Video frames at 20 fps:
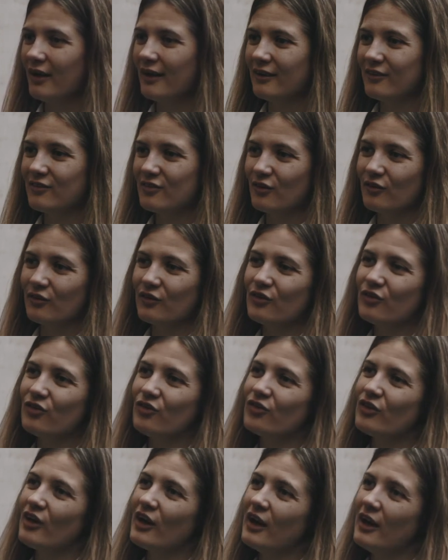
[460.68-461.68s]
So this
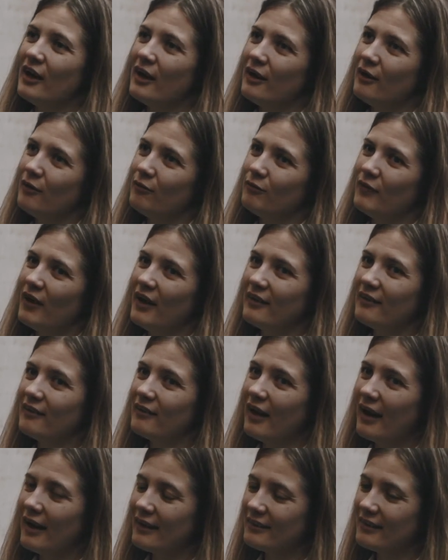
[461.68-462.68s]
is, and
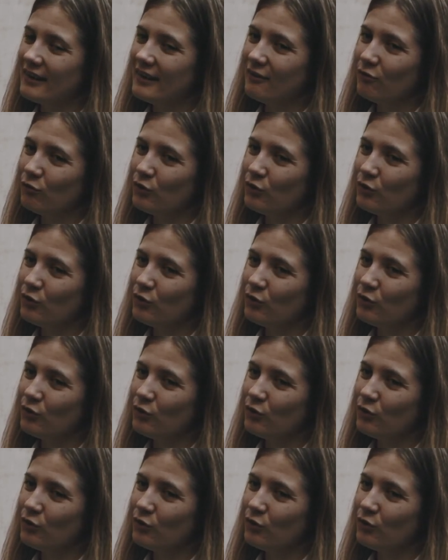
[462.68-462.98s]
I think